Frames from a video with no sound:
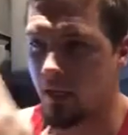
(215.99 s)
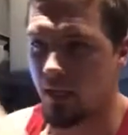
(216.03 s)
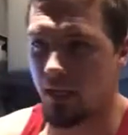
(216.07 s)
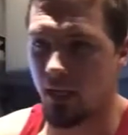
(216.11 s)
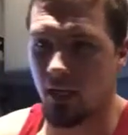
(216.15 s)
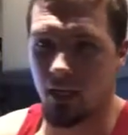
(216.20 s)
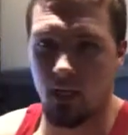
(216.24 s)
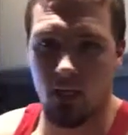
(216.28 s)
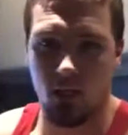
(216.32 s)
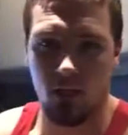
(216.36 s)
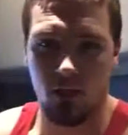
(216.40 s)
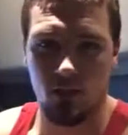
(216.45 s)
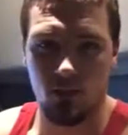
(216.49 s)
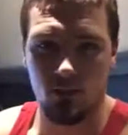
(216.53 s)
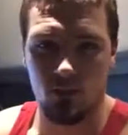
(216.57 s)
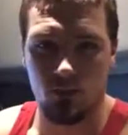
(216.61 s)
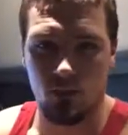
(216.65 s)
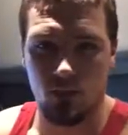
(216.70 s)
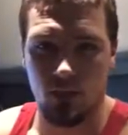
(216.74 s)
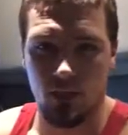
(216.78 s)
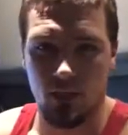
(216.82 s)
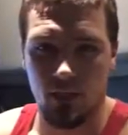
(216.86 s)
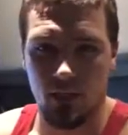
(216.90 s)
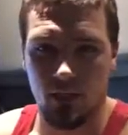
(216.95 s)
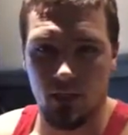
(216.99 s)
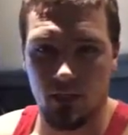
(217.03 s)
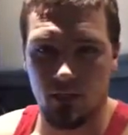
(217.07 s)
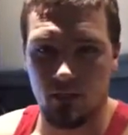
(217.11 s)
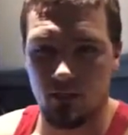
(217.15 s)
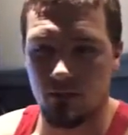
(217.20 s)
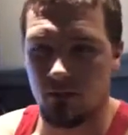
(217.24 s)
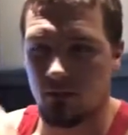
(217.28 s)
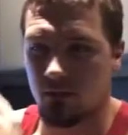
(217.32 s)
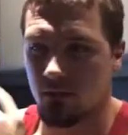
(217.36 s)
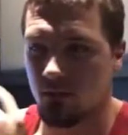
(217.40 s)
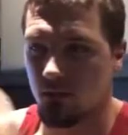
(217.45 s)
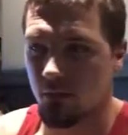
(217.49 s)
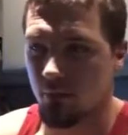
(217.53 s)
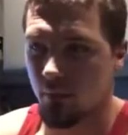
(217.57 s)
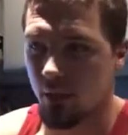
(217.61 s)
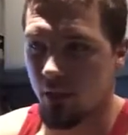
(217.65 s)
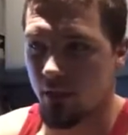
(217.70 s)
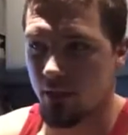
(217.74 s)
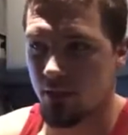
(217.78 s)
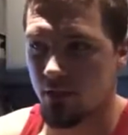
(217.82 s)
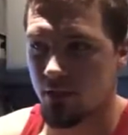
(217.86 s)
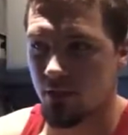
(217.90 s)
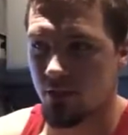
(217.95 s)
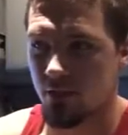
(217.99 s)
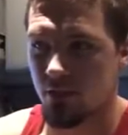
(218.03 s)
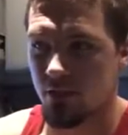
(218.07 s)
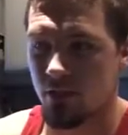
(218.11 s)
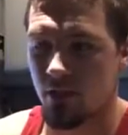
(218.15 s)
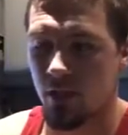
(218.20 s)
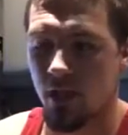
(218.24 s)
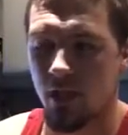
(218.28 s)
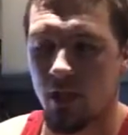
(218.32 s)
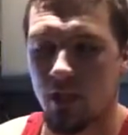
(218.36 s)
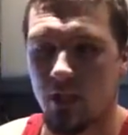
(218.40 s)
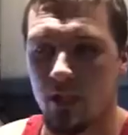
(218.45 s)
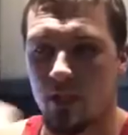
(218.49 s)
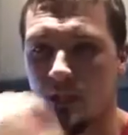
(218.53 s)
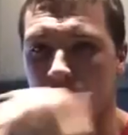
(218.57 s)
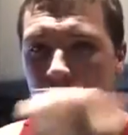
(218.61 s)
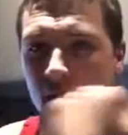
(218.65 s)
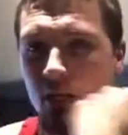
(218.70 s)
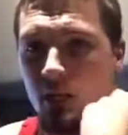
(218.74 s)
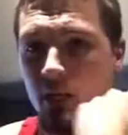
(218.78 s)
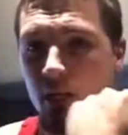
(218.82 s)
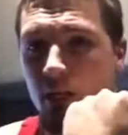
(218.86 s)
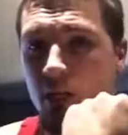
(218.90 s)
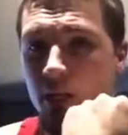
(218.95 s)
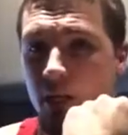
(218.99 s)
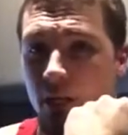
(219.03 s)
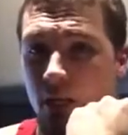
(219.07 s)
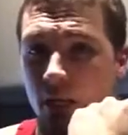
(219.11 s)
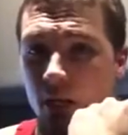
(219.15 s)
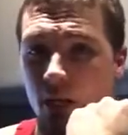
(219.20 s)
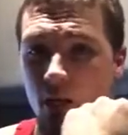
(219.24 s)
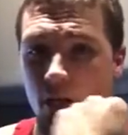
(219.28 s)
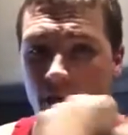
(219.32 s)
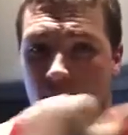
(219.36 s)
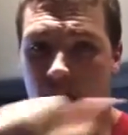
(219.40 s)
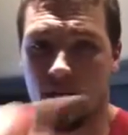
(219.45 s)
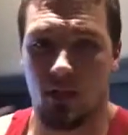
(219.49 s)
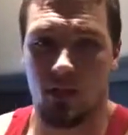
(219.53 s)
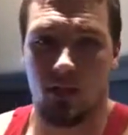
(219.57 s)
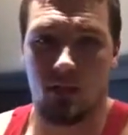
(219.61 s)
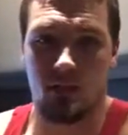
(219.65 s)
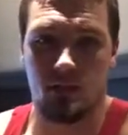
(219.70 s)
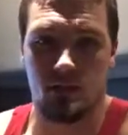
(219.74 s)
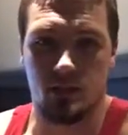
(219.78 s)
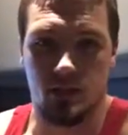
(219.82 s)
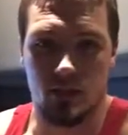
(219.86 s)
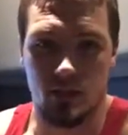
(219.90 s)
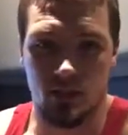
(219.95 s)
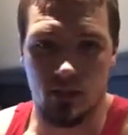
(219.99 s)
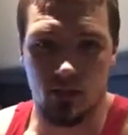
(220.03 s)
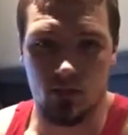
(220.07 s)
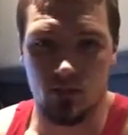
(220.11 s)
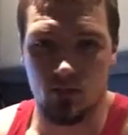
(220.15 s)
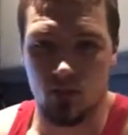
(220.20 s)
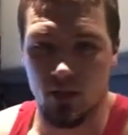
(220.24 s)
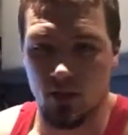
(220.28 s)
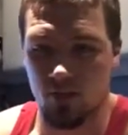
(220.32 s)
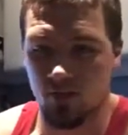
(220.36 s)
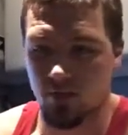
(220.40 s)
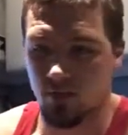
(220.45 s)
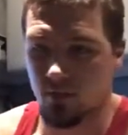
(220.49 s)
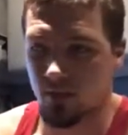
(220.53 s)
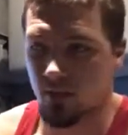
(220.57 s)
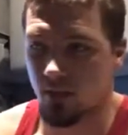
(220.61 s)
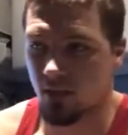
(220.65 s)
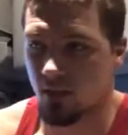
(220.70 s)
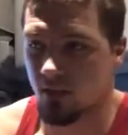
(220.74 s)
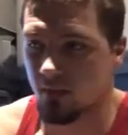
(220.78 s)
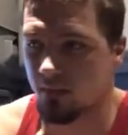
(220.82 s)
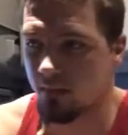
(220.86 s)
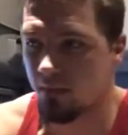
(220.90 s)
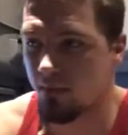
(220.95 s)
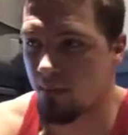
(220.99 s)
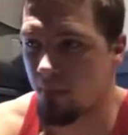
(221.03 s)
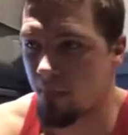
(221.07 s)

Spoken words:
got 120 on the passenger side and 100 gallons on the driver's side.